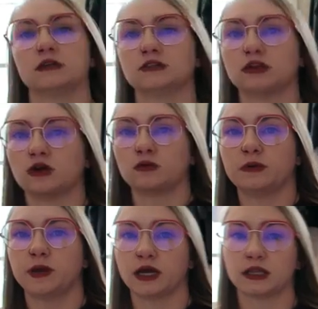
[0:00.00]
So
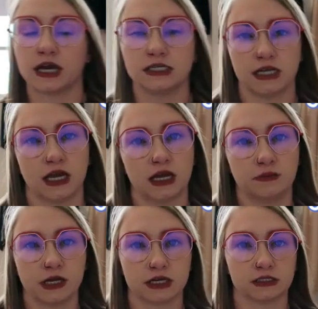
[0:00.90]
we picked that day
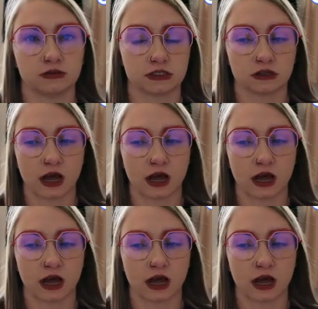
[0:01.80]
because it was the